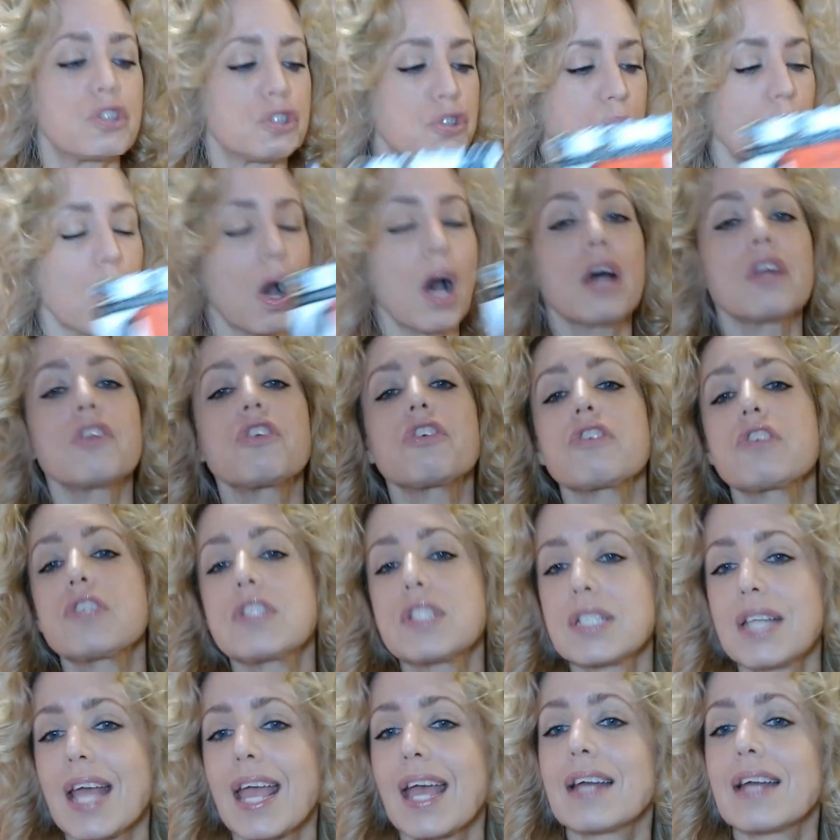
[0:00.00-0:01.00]
to
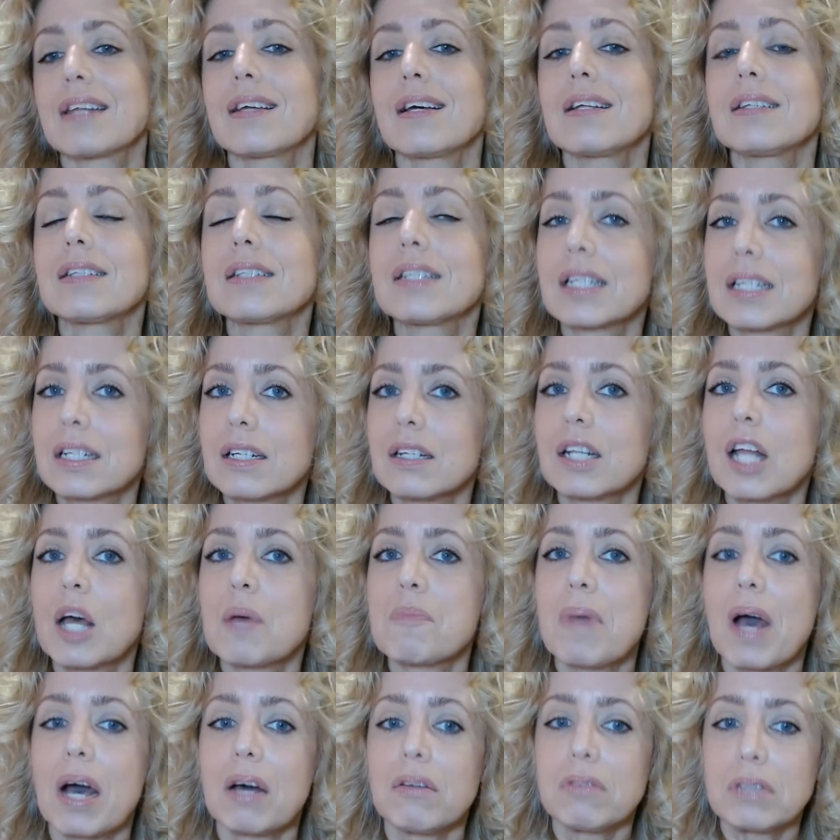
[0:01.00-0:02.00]
understand a little
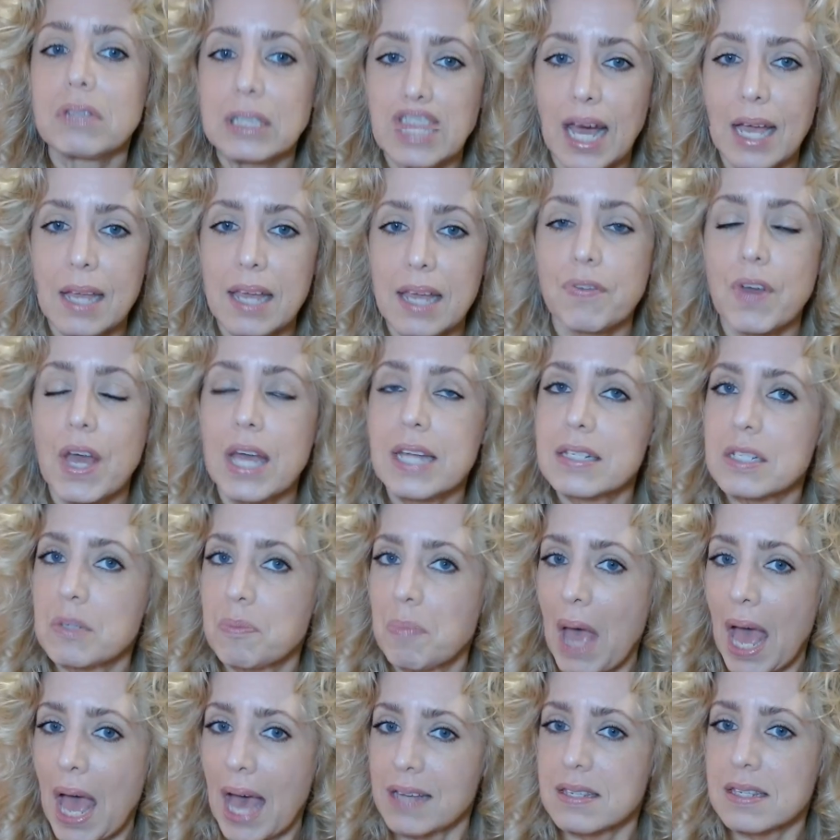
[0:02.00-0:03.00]
about life and to
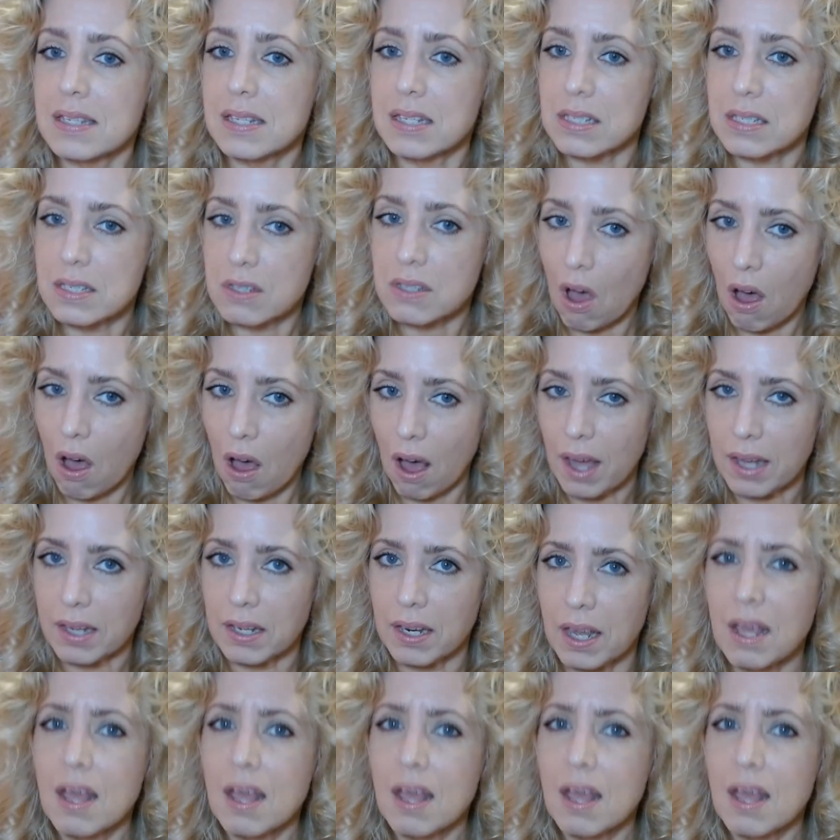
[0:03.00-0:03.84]
pass this on.